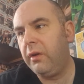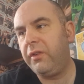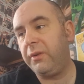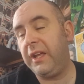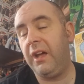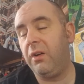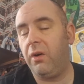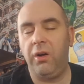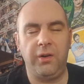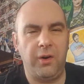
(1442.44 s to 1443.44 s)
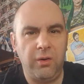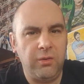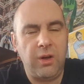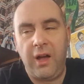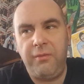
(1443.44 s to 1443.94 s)
So yeah, all in
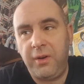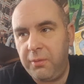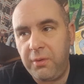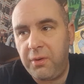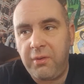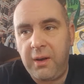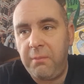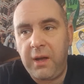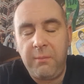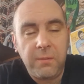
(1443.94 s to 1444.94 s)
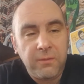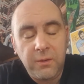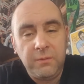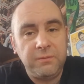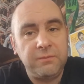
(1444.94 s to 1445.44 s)
all, I thought it was a great
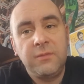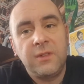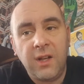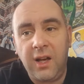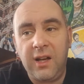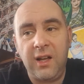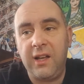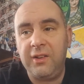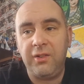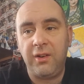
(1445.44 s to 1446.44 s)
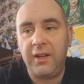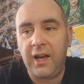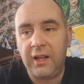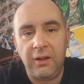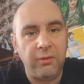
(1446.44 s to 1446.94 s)
pay-per-view. I enjoyed it.
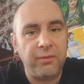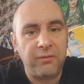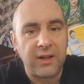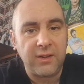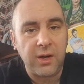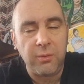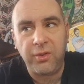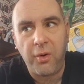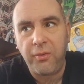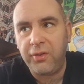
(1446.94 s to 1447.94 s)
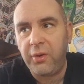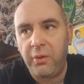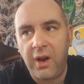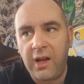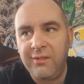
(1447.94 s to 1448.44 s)
I love the fact that it was over
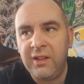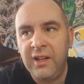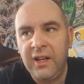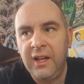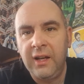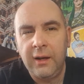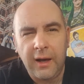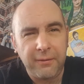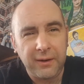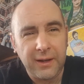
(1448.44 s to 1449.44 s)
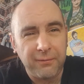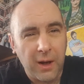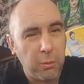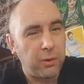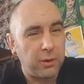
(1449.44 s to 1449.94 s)
2 nights. I think if
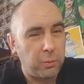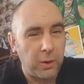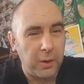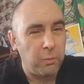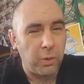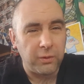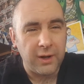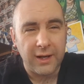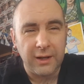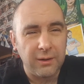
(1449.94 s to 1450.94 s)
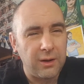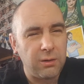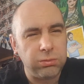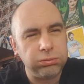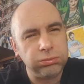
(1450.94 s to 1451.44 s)
that were in one night,
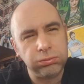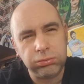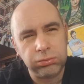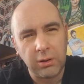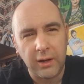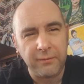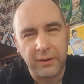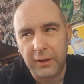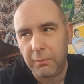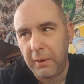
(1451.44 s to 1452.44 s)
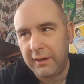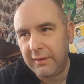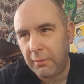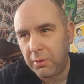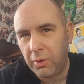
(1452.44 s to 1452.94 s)
I think by the
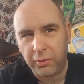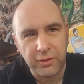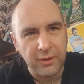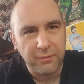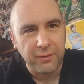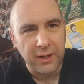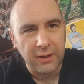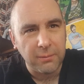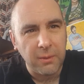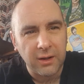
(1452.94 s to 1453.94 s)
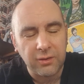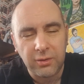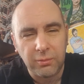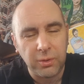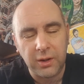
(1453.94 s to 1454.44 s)
time we got to the Fiend
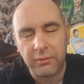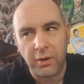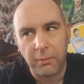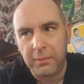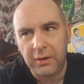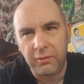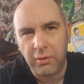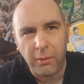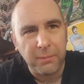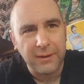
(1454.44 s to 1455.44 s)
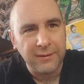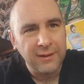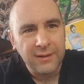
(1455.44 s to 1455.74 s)
match, we'd have all been dropping.